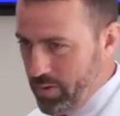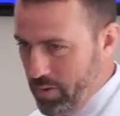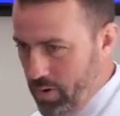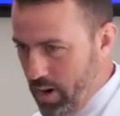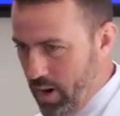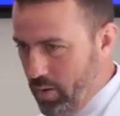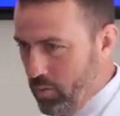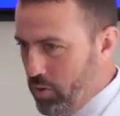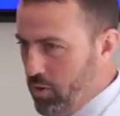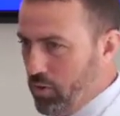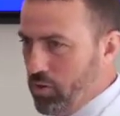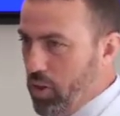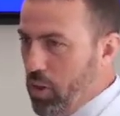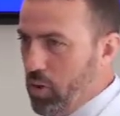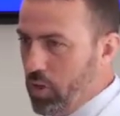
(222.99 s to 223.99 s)
right, with
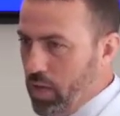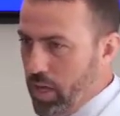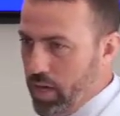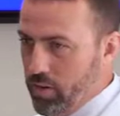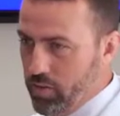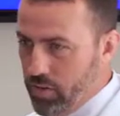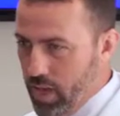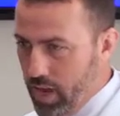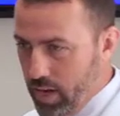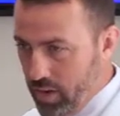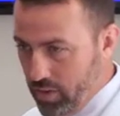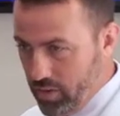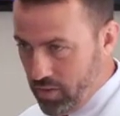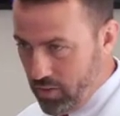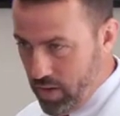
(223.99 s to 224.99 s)
just local anesthetic
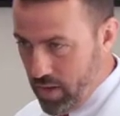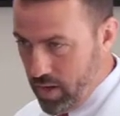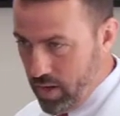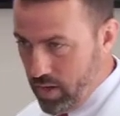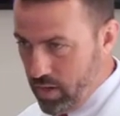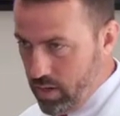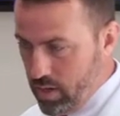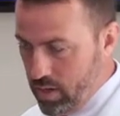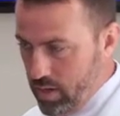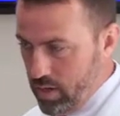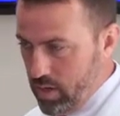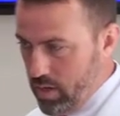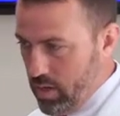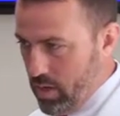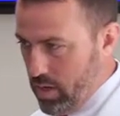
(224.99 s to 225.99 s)
on the skin.
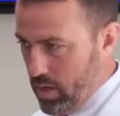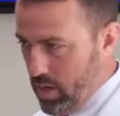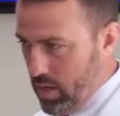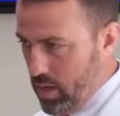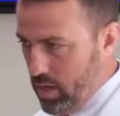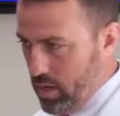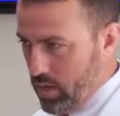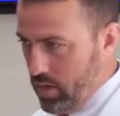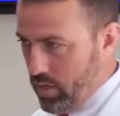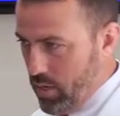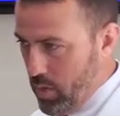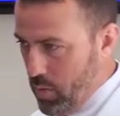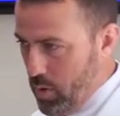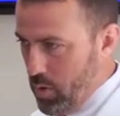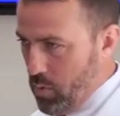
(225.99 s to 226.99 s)
And
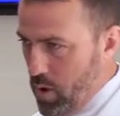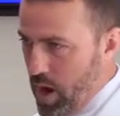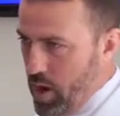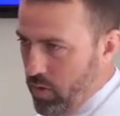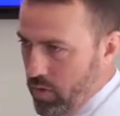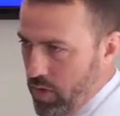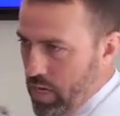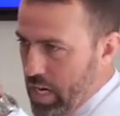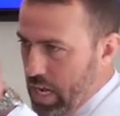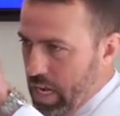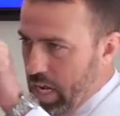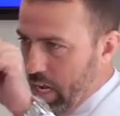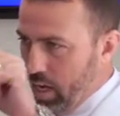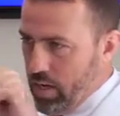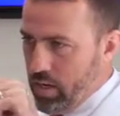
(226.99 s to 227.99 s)
they went around the
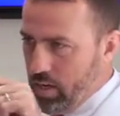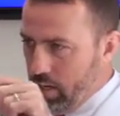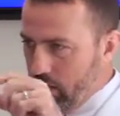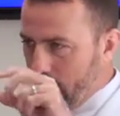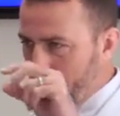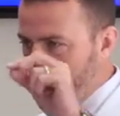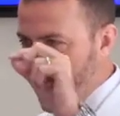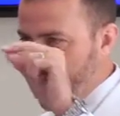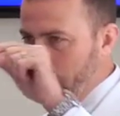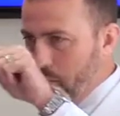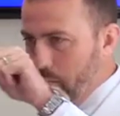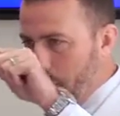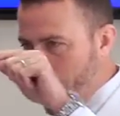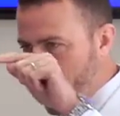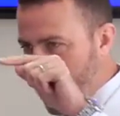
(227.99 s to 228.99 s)
knee and
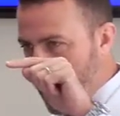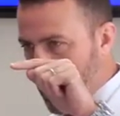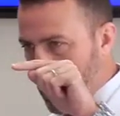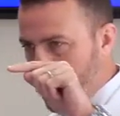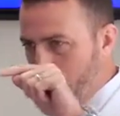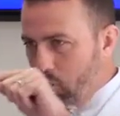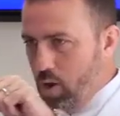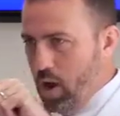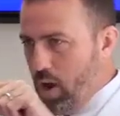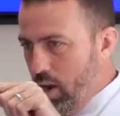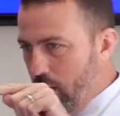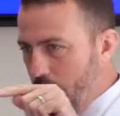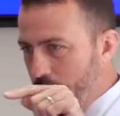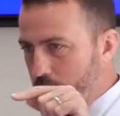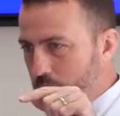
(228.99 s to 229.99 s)
started poking and
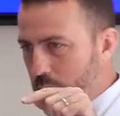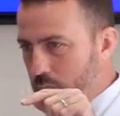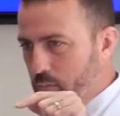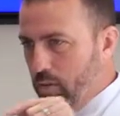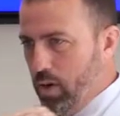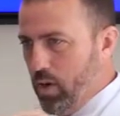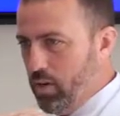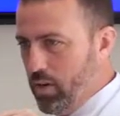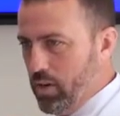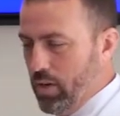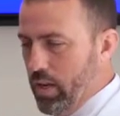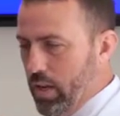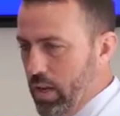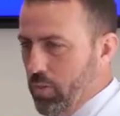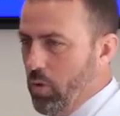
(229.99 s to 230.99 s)
prodding, and
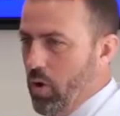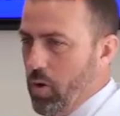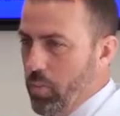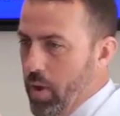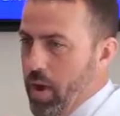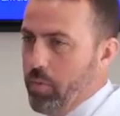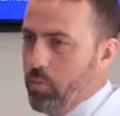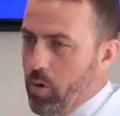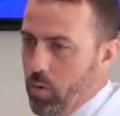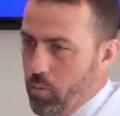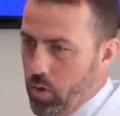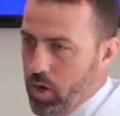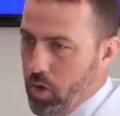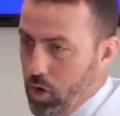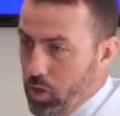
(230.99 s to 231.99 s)
he wrote a paper on
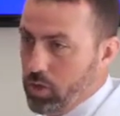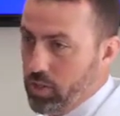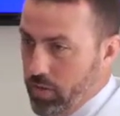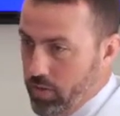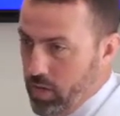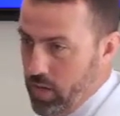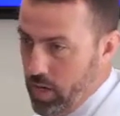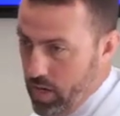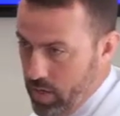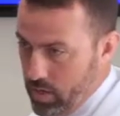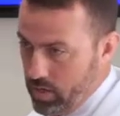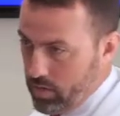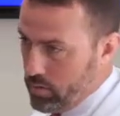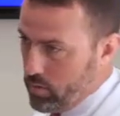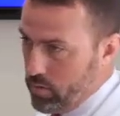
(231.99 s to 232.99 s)
what hurts in the knee.
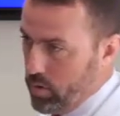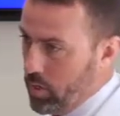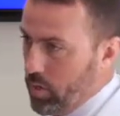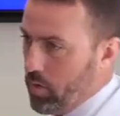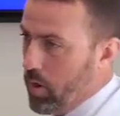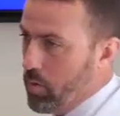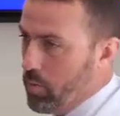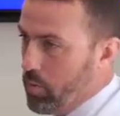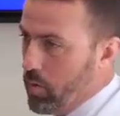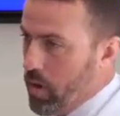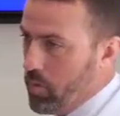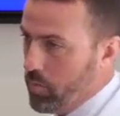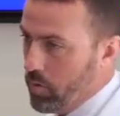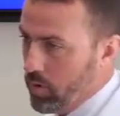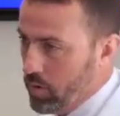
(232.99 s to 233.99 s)
It's a really incredible
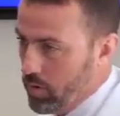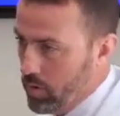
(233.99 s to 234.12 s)
paper.